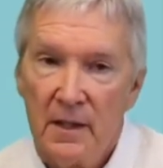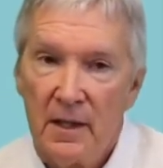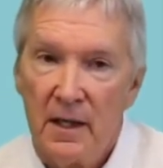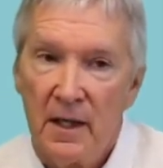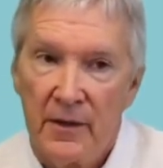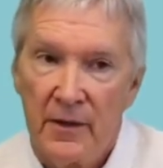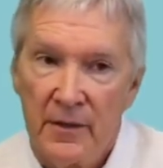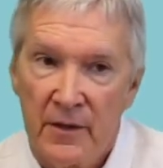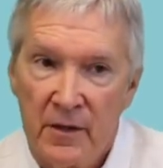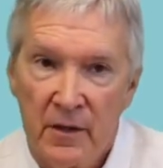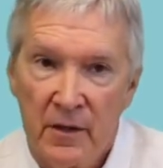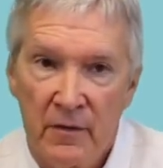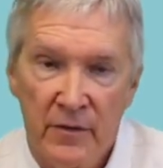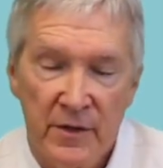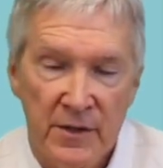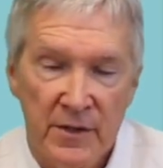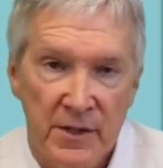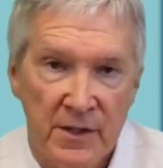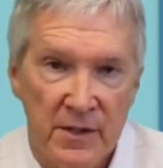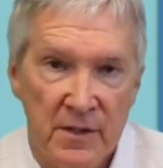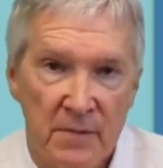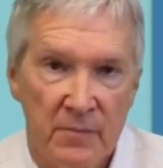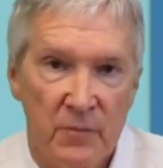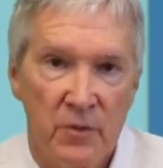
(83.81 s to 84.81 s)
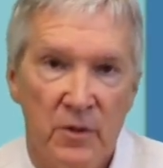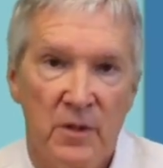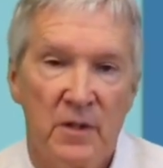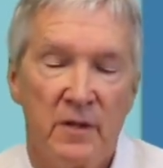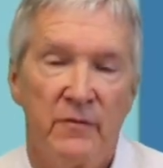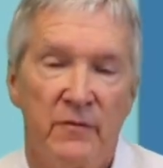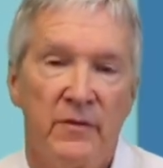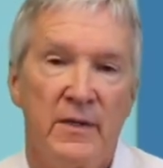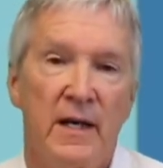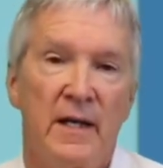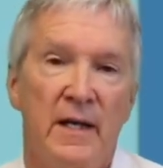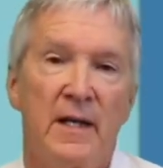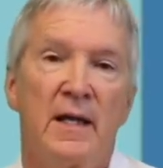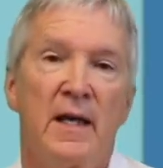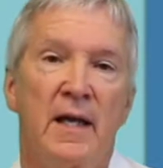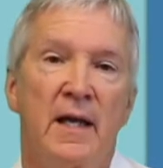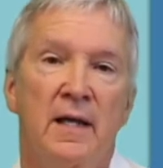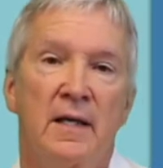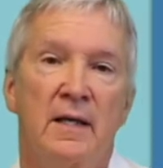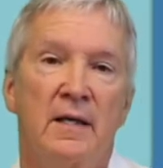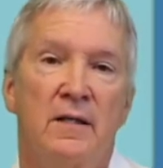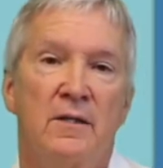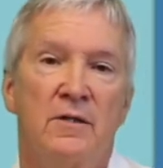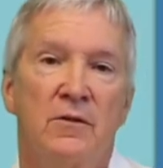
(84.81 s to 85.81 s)
The nervous system wouldn't have
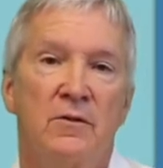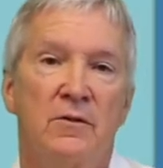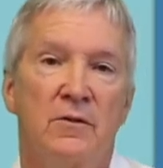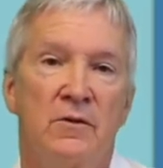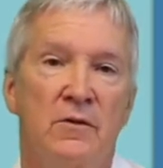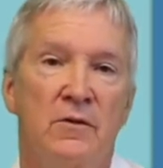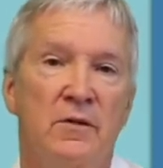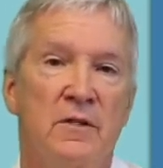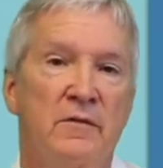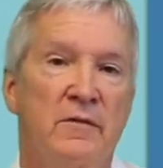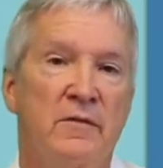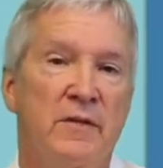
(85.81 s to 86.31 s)
dedicated 2/3